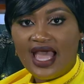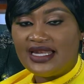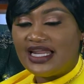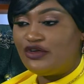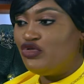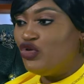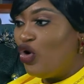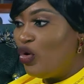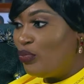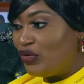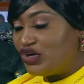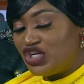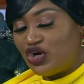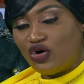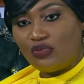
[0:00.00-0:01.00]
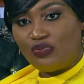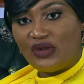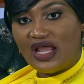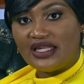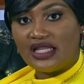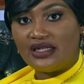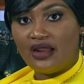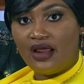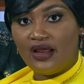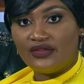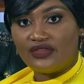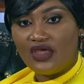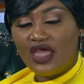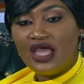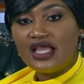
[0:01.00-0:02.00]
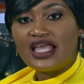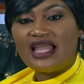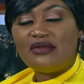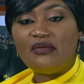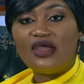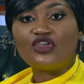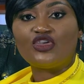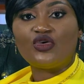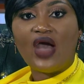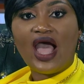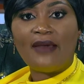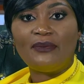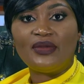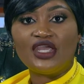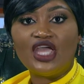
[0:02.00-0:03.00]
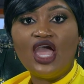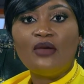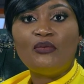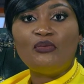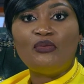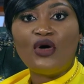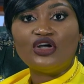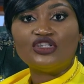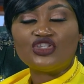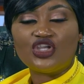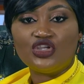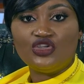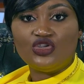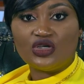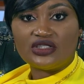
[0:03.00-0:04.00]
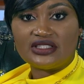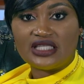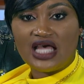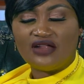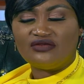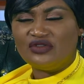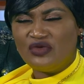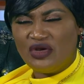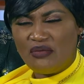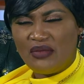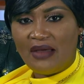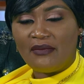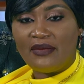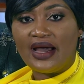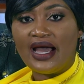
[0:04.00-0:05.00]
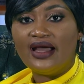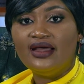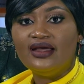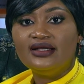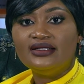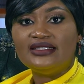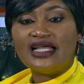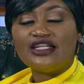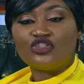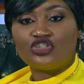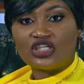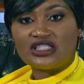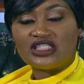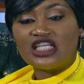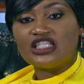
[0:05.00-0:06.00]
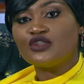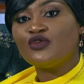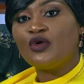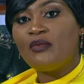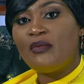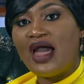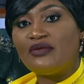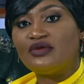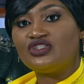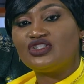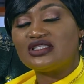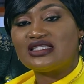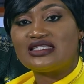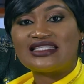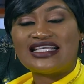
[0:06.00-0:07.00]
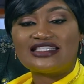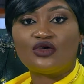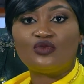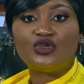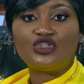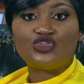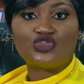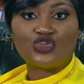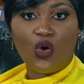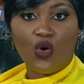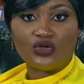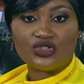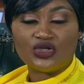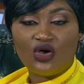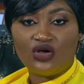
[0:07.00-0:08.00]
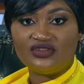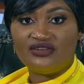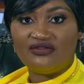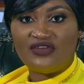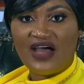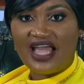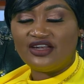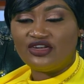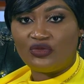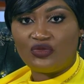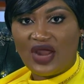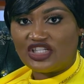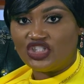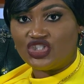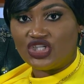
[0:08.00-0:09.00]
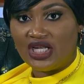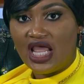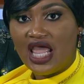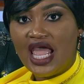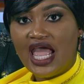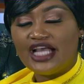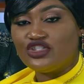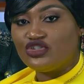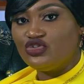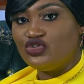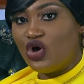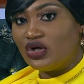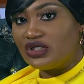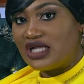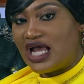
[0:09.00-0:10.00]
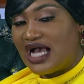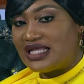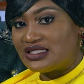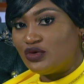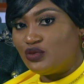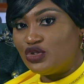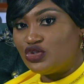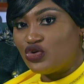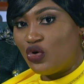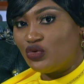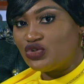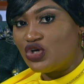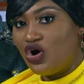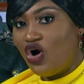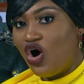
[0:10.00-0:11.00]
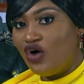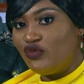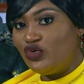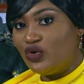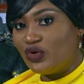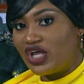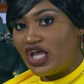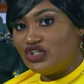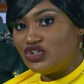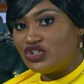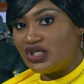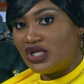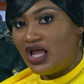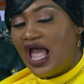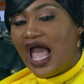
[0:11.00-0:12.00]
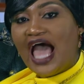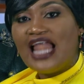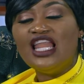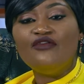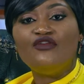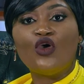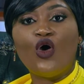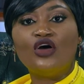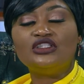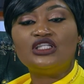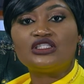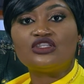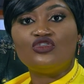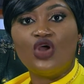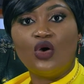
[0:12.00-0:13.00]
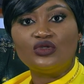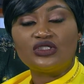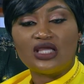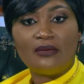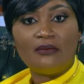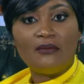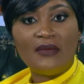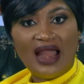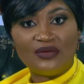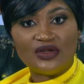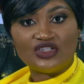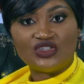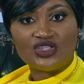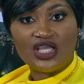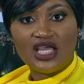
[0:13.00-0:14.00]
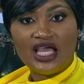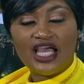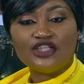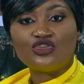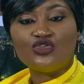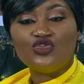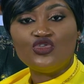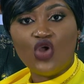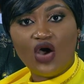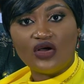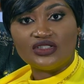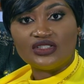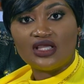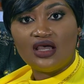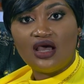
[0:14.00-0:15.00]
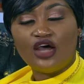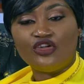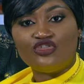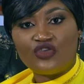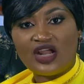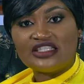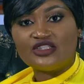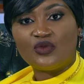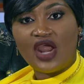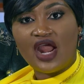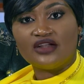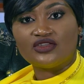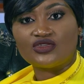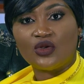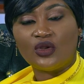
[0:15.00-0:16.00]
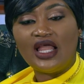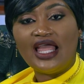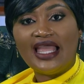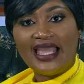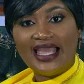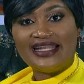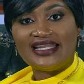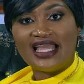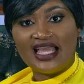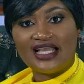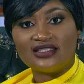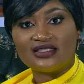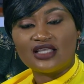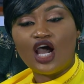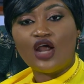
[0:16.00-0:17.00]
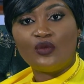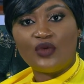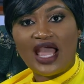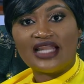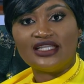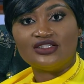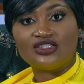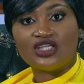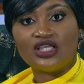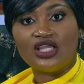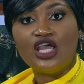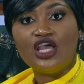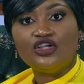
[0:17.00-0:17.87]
and that nobody on planet Earth can make you happy but yourself. Remember that successful marriages is as a result of divine direction. It's not as a result of location. I leave you on this note. Marriage is not a dress rehearsal. It is a reality